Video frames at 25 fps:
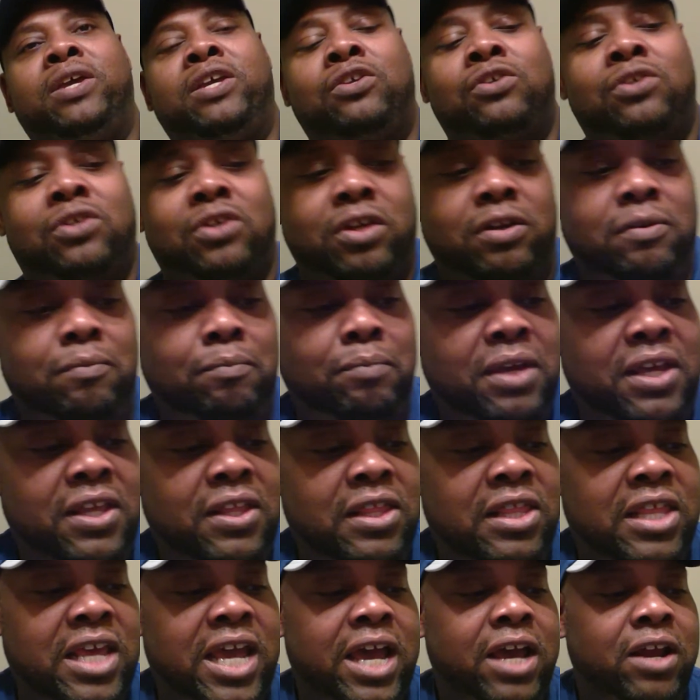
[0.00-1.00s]
it shouldn't
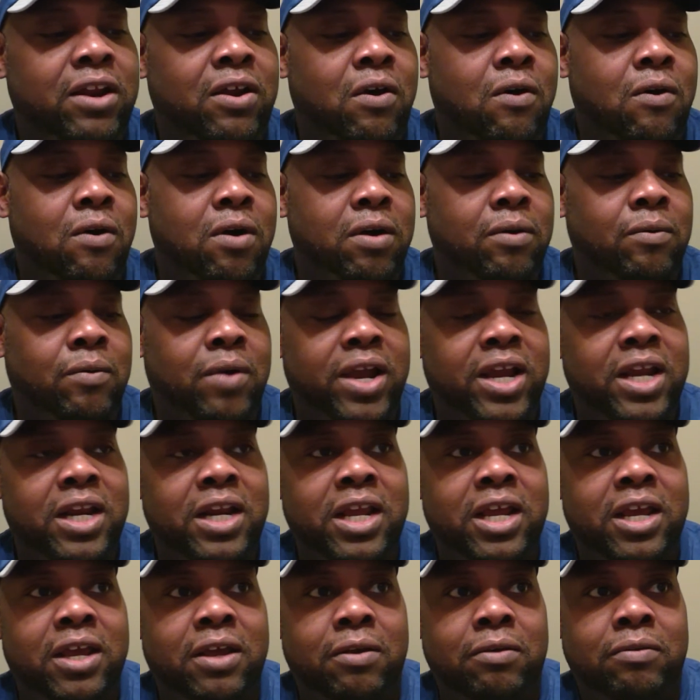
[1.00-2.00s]
be that hard right
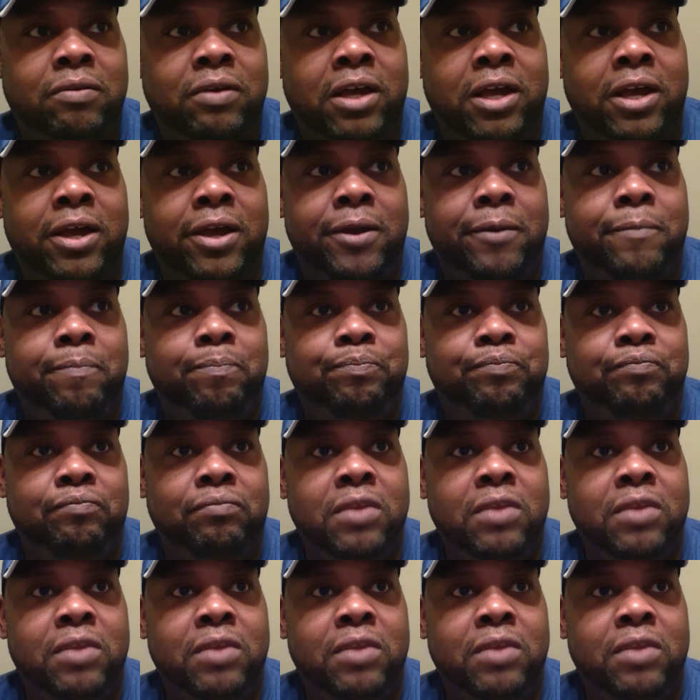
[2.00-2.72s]
now.